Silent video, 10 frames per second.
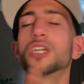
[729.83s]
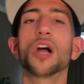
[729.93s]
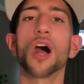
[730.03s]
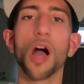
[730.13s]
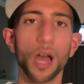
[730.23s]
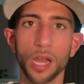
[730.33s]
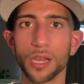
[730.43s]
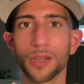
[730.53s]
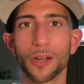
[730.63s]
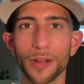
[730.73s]
God.
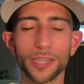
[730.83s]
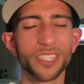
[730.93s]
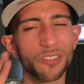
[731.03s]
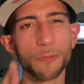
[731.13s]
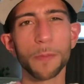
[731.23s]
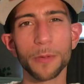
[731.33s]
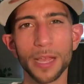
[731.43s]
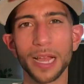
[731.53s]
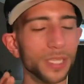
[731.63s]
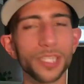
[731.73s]
Alright, just remember that.